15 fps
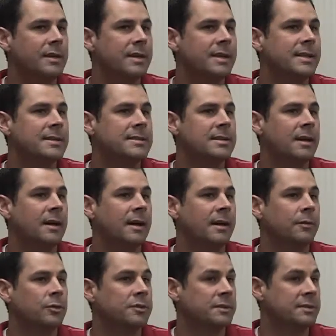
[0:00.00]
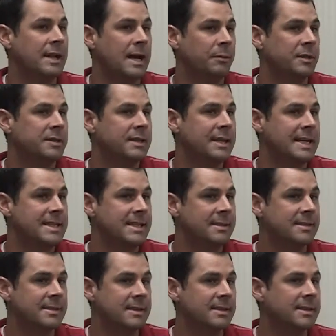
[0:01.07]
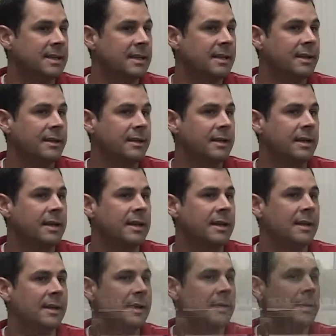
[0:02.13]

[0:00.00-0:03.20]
It was established in 1960 and